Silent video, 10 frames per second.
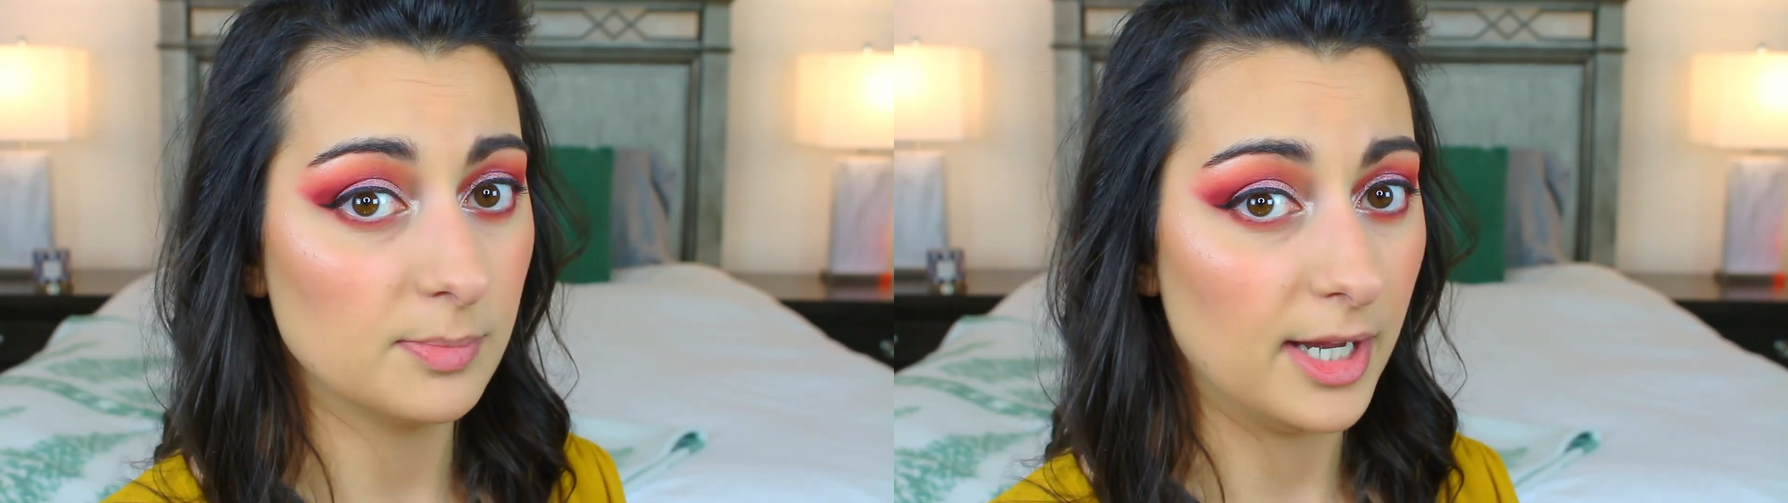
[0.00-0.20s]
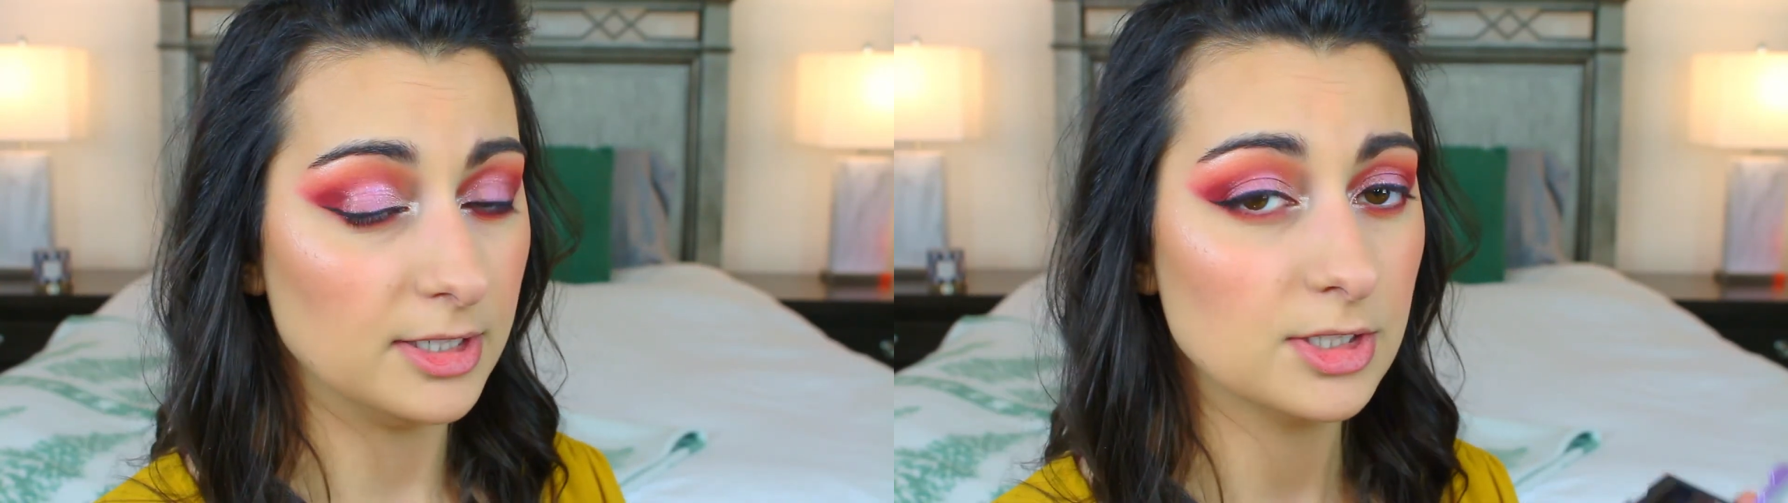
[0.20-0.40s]

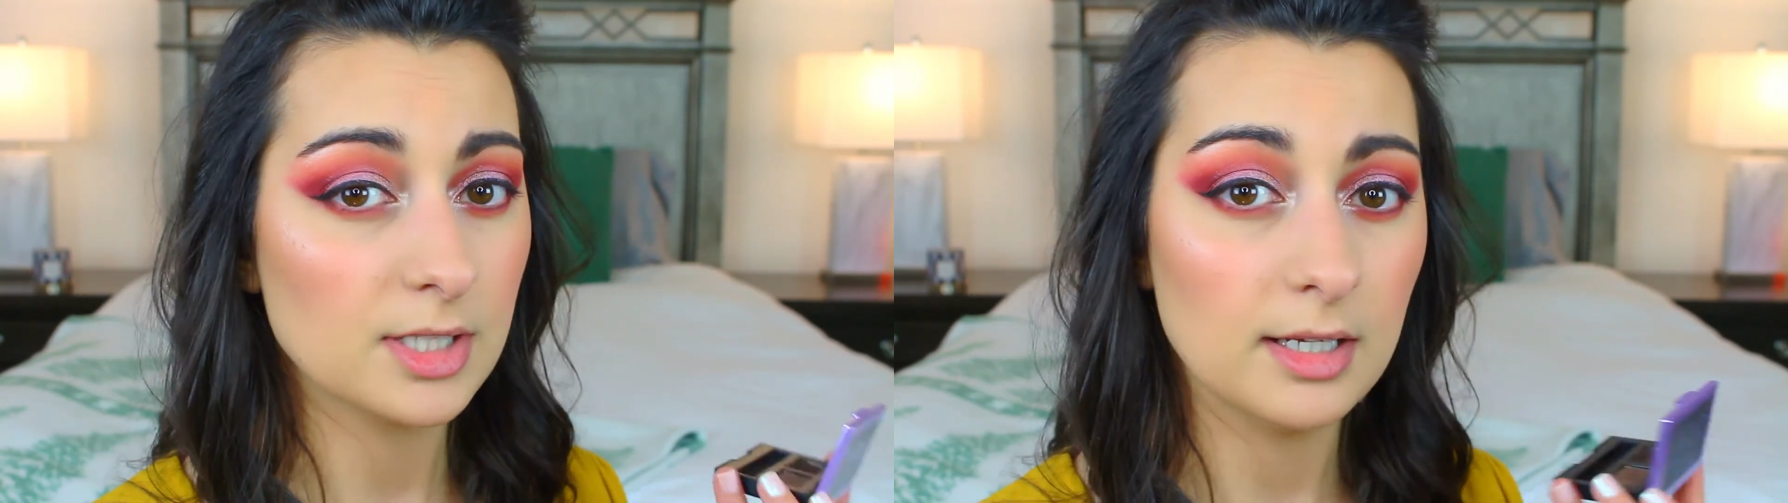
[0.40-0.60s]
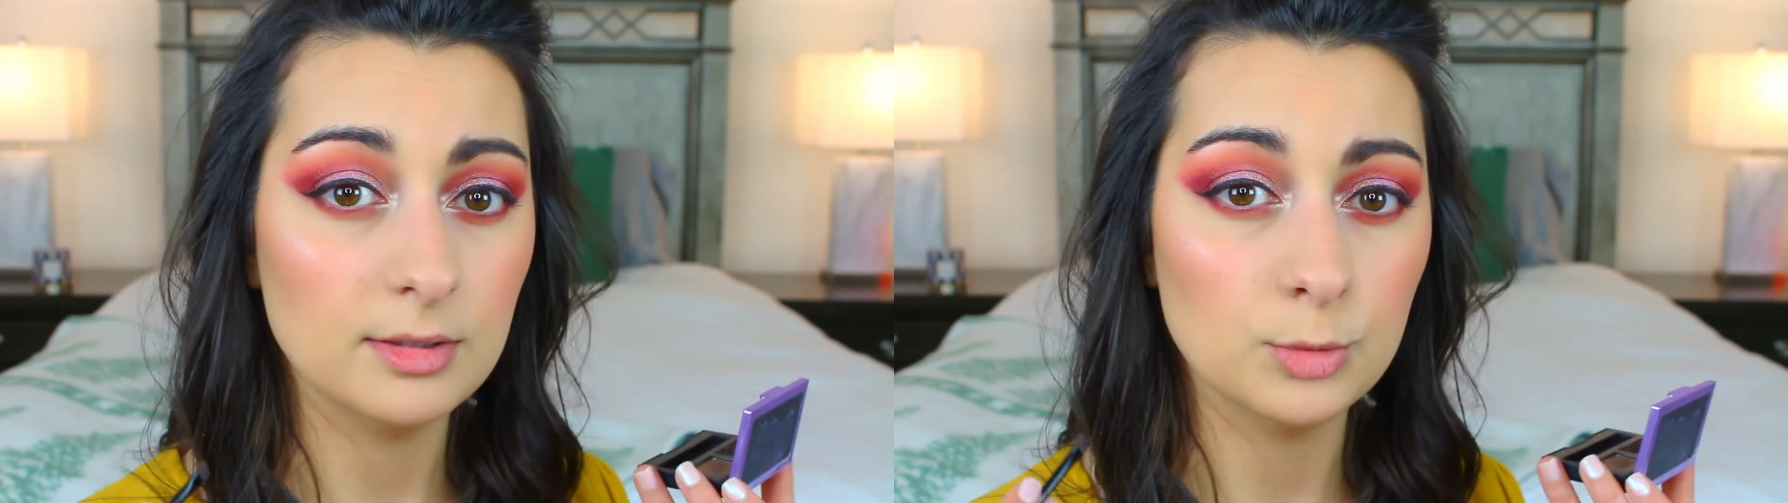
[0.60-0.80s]
but I just
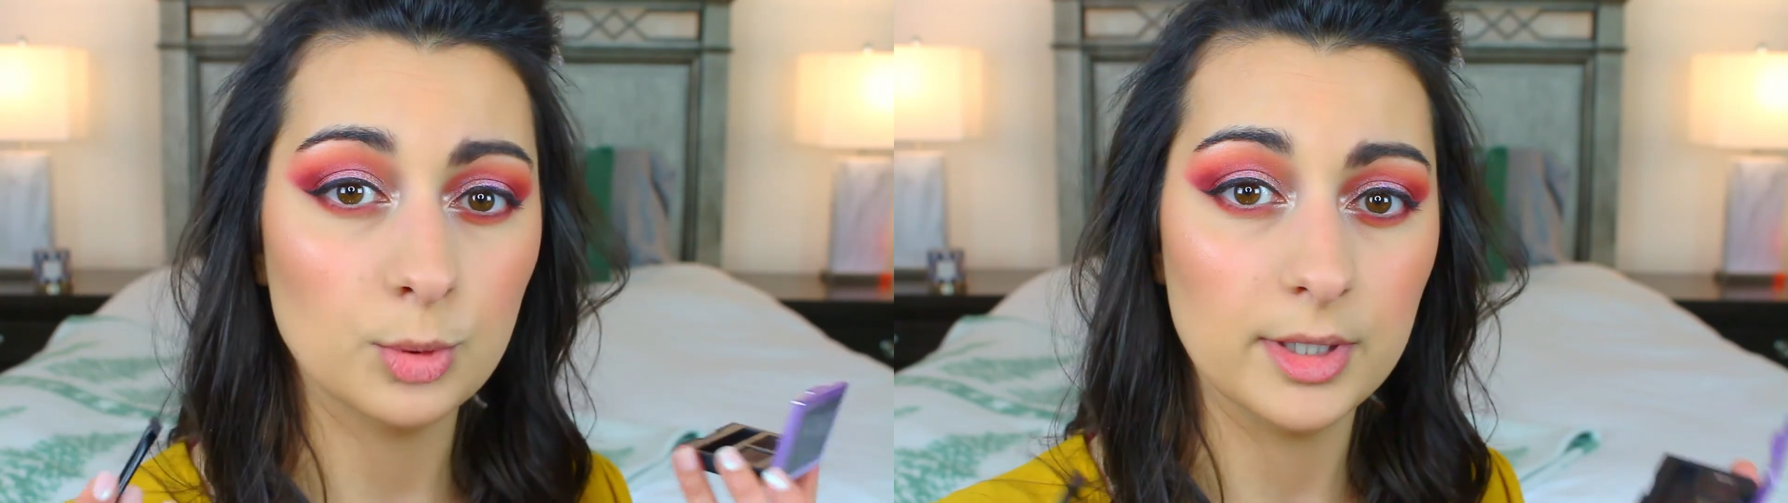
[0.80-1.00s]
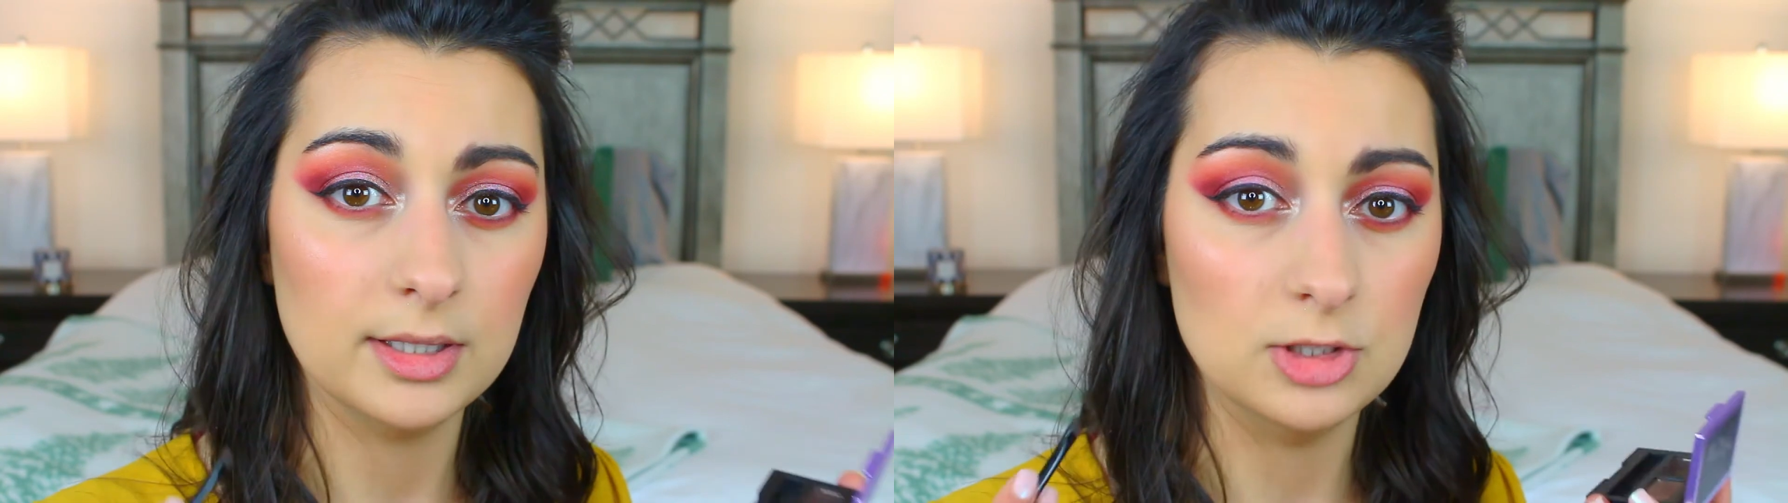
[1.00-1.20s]
kind of
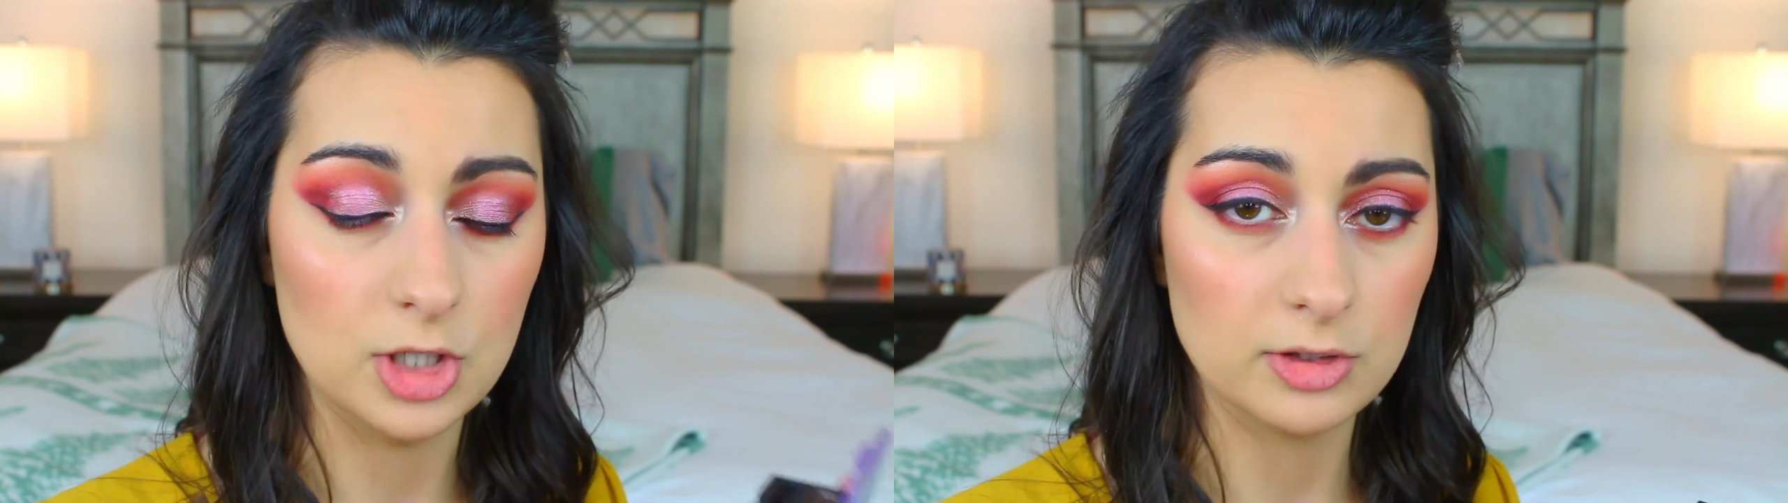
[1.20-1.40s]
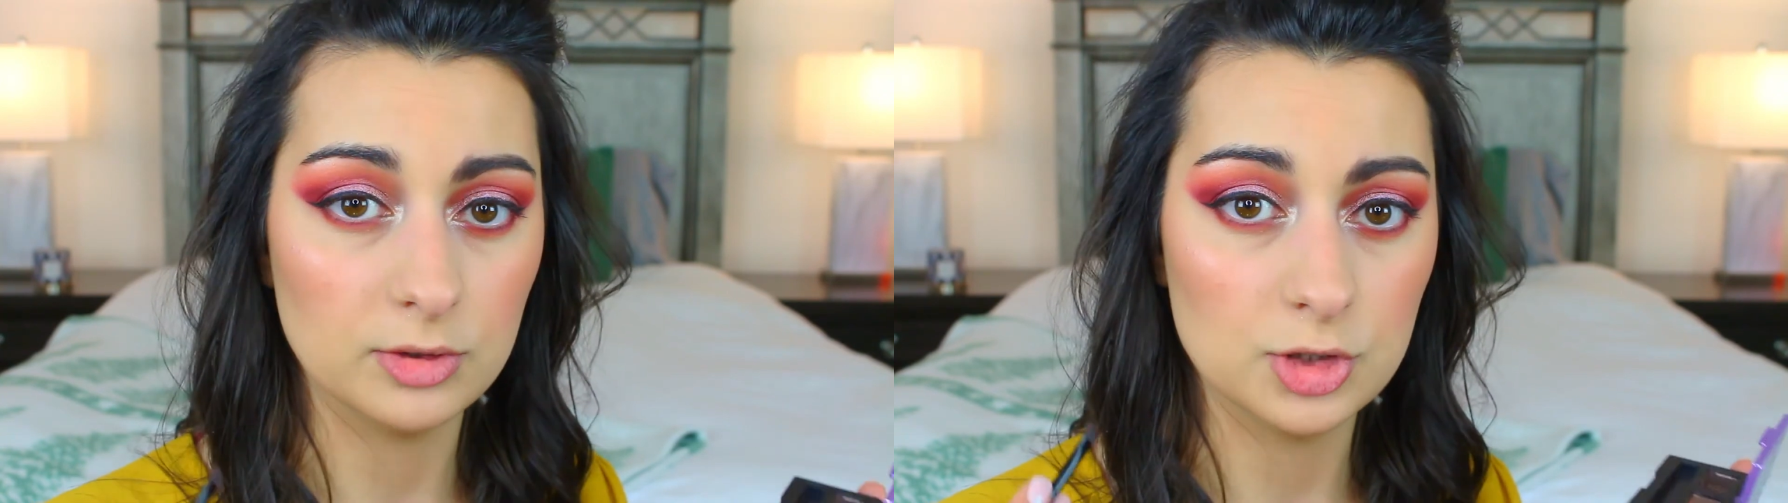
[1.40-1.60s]
create the
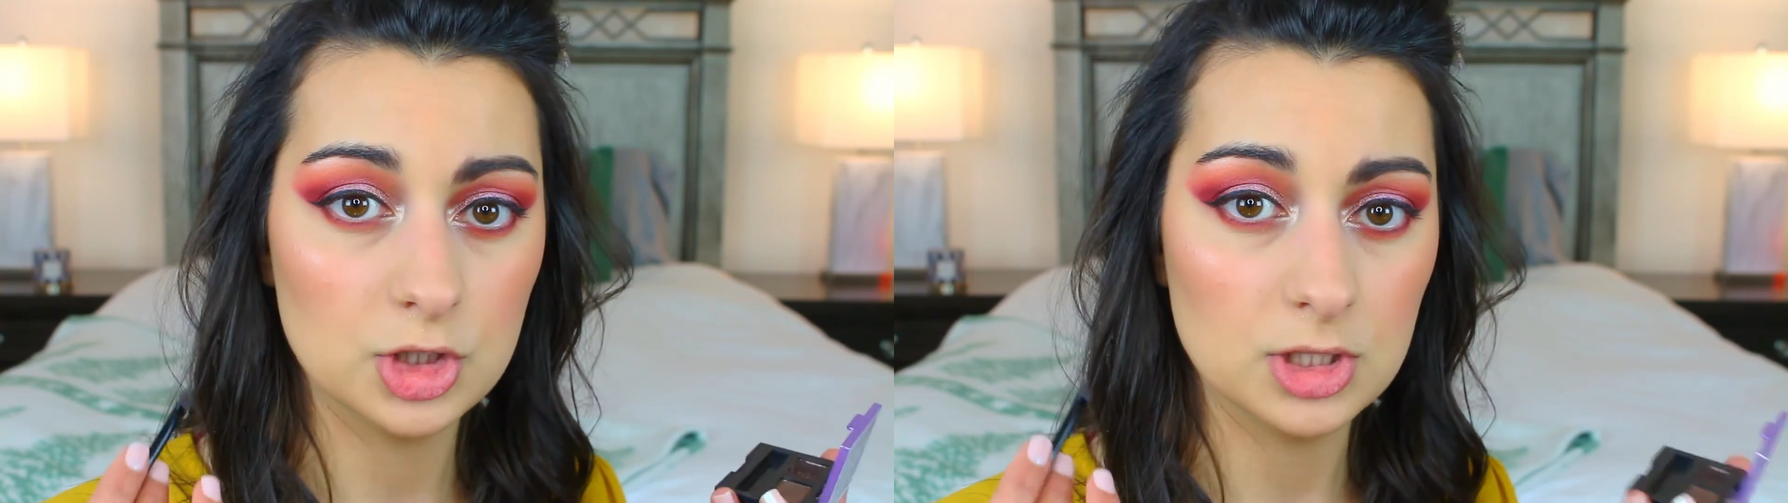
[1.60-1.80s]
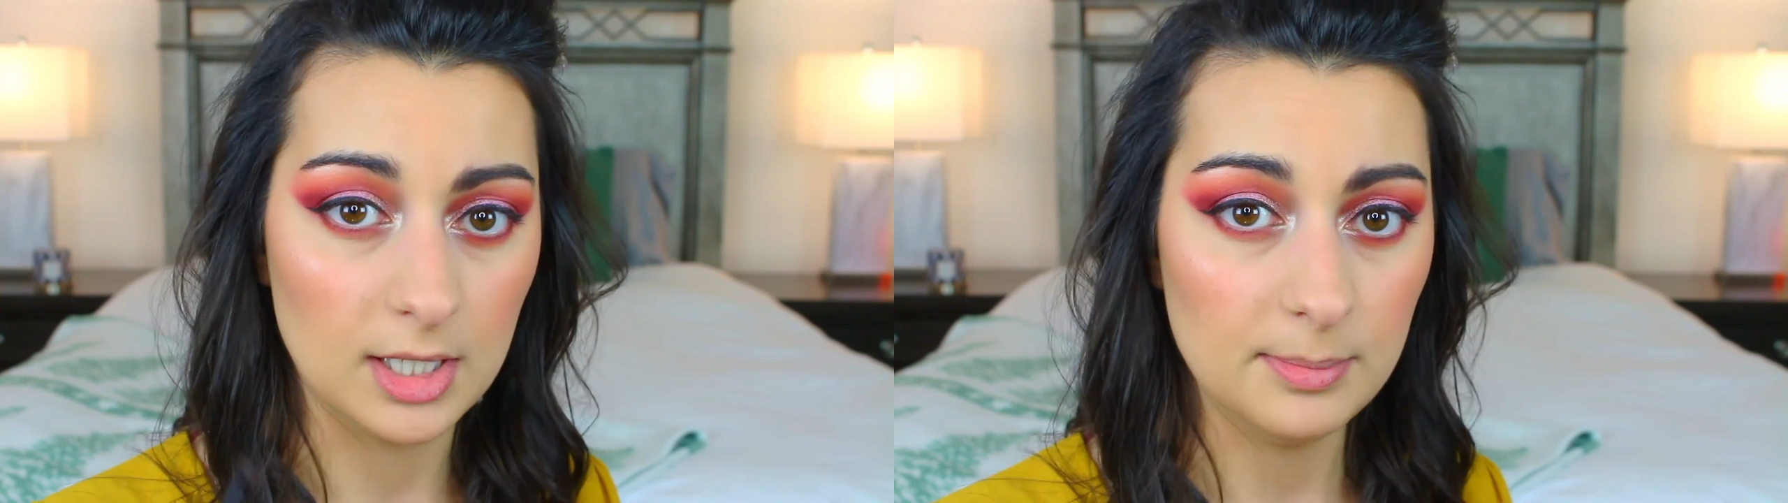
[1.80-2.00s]
general
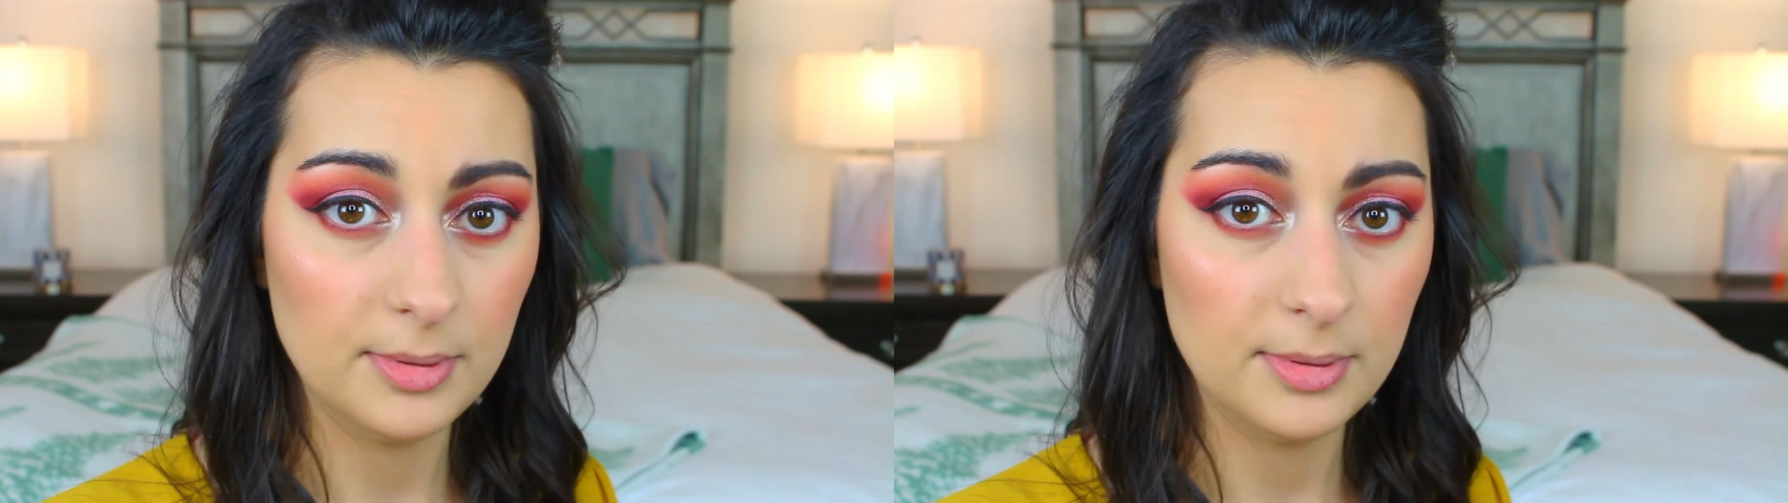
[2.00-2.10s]
shape